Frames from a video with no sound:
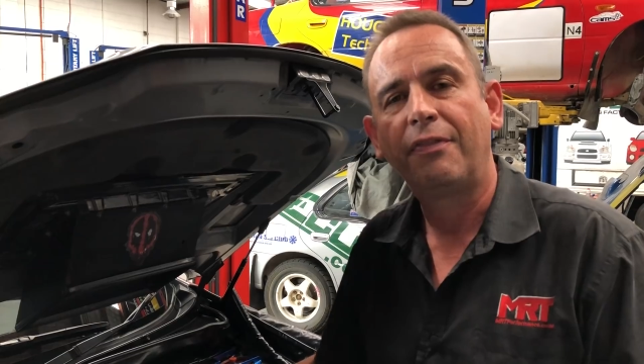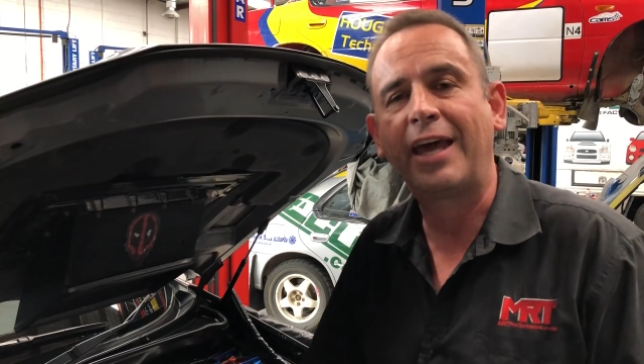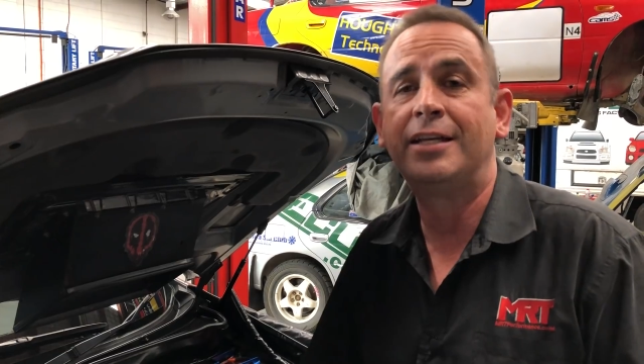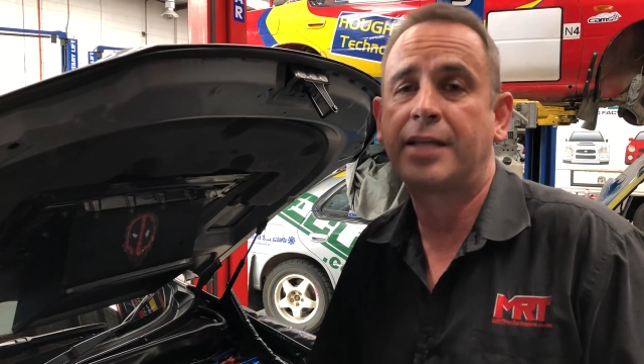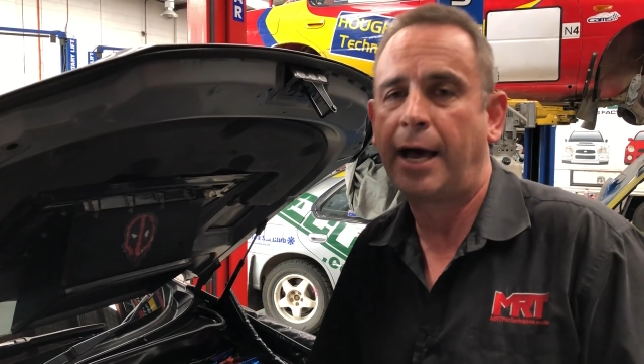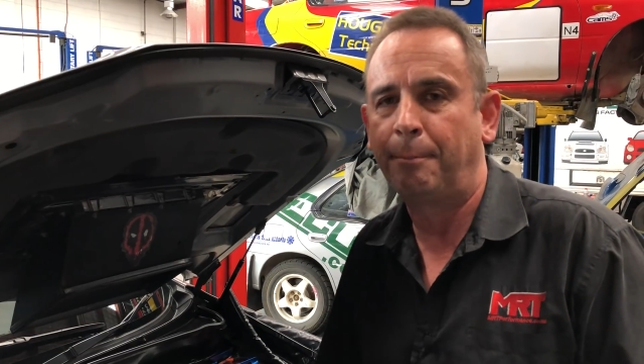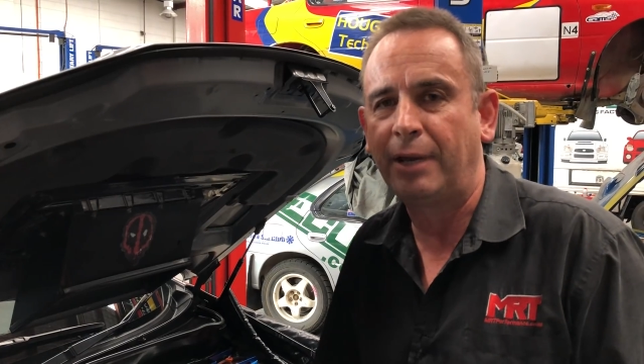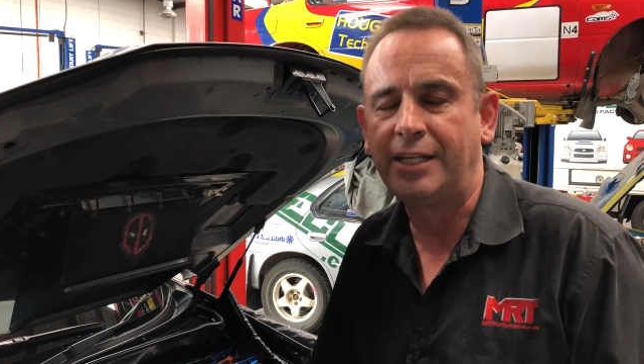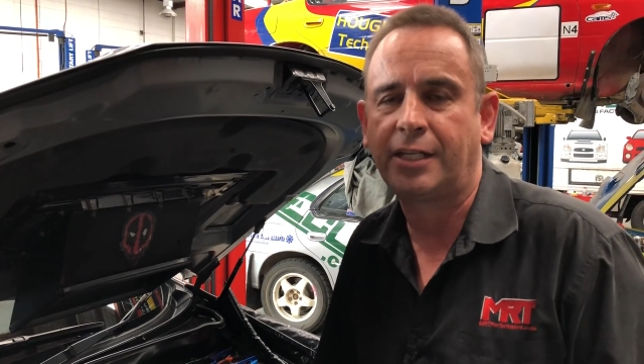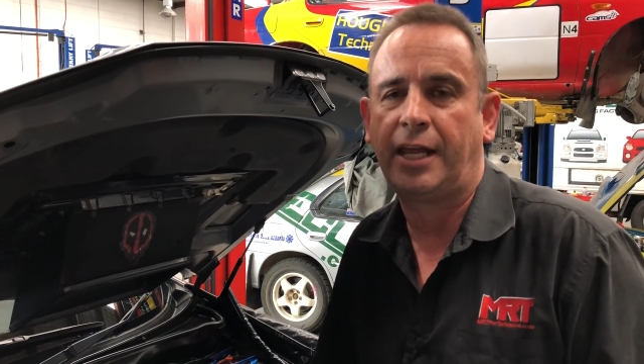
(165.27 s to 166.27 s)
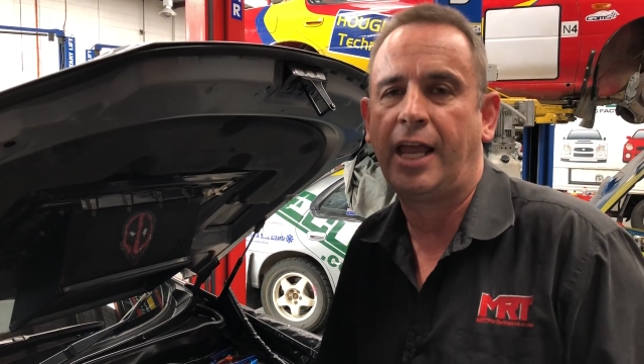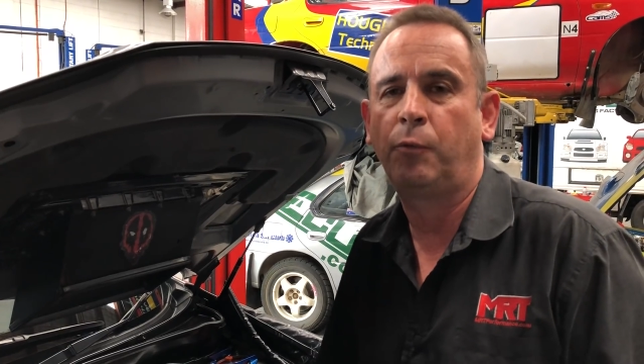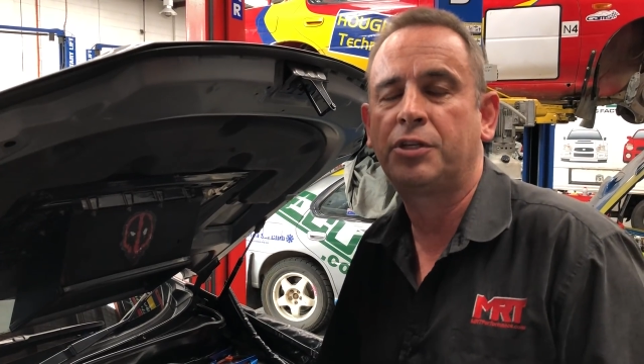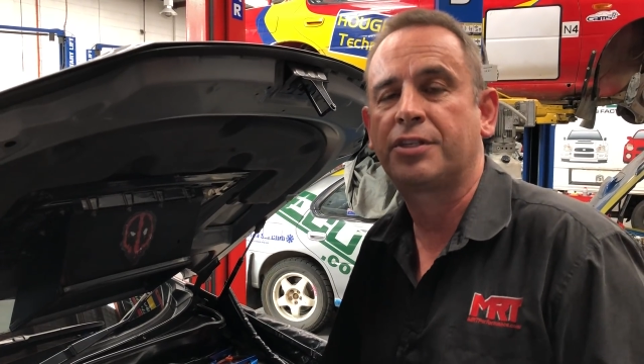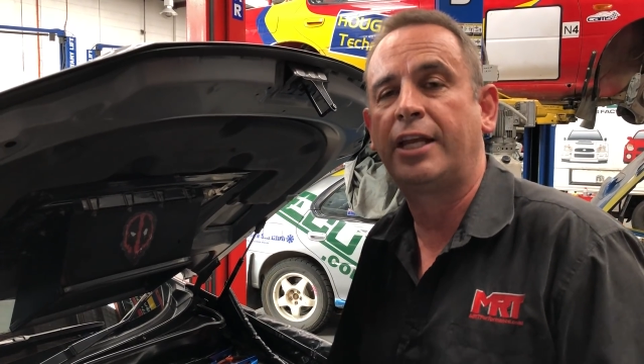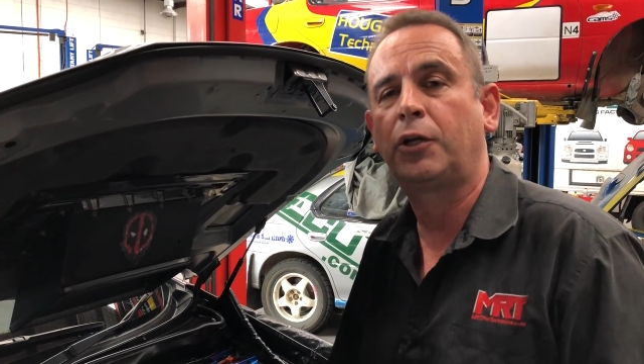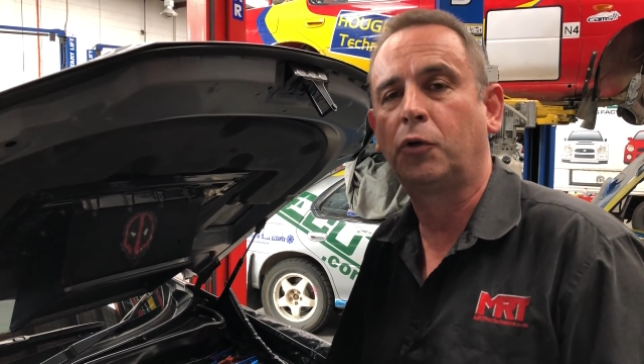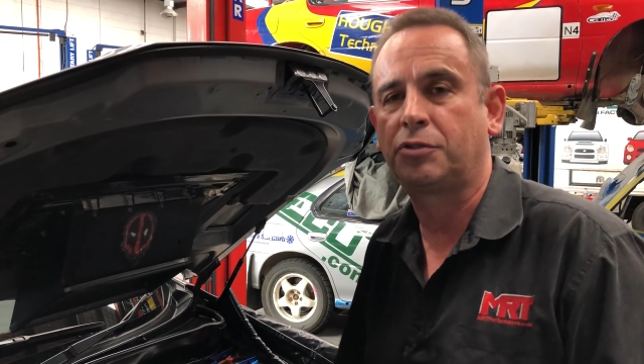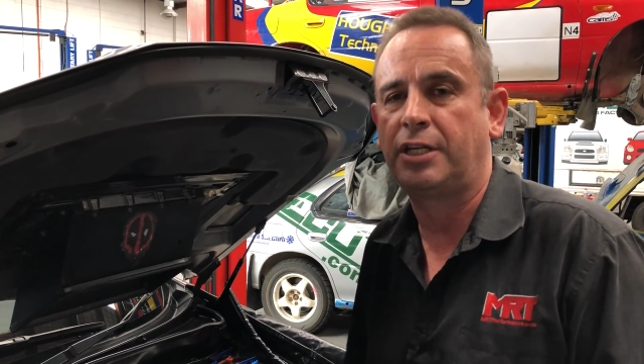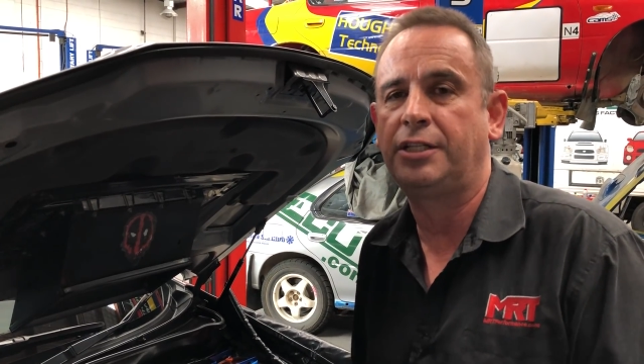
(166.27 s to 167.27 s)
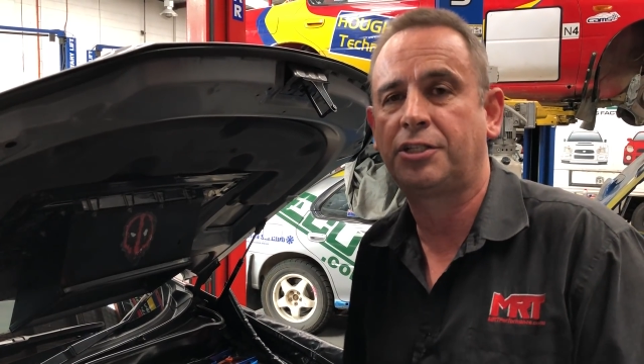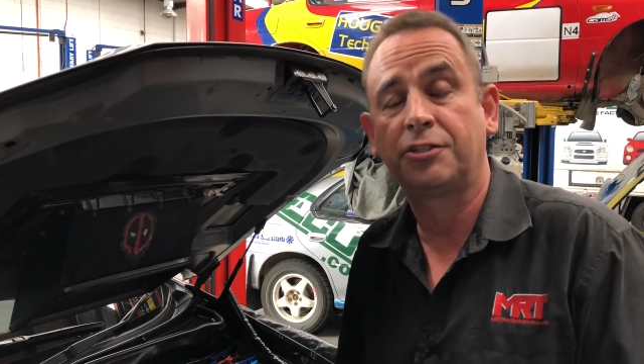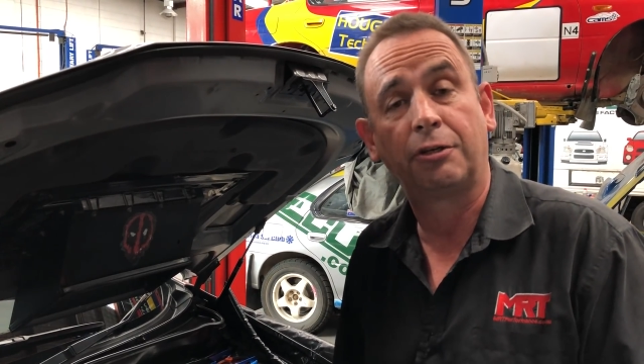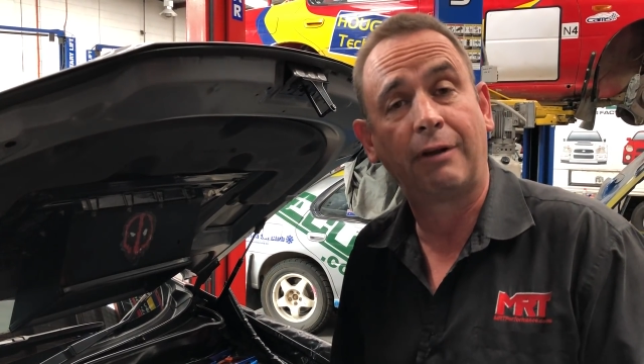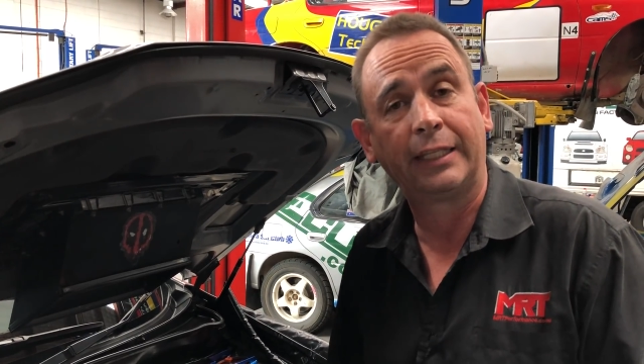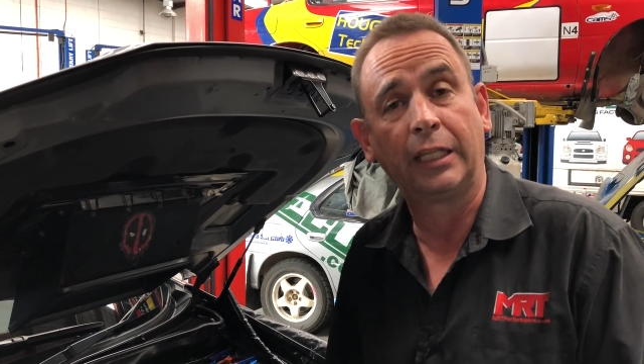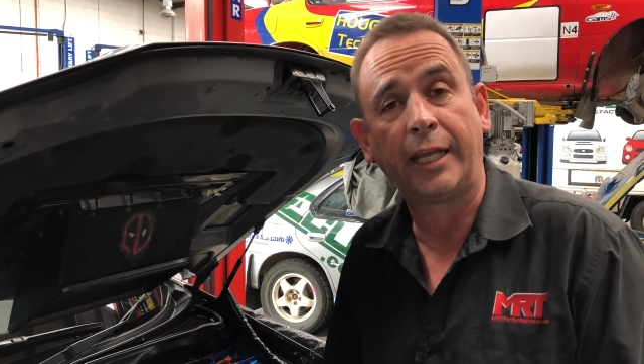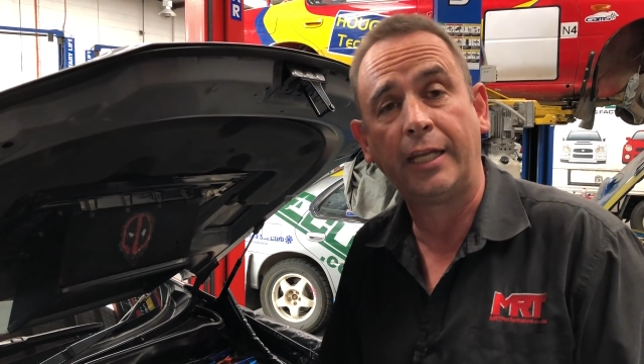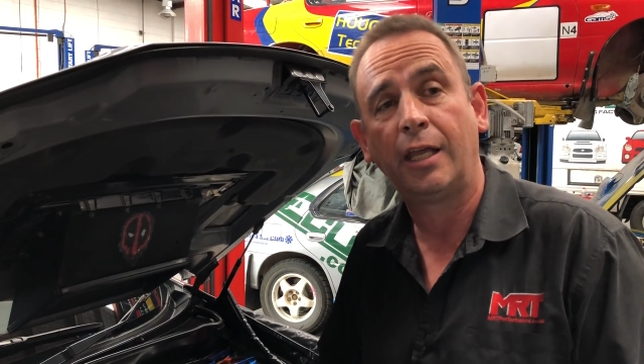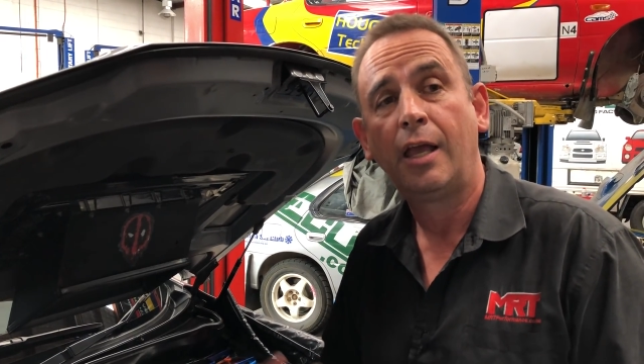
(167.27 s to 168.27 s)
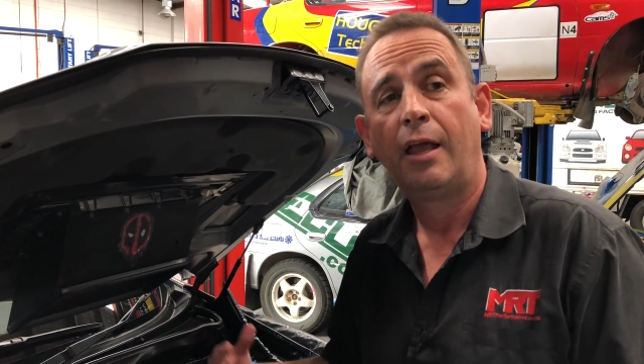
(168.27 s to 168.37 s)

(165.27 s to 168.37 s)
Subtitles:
that is unmetered air, which then causes the engine to run lean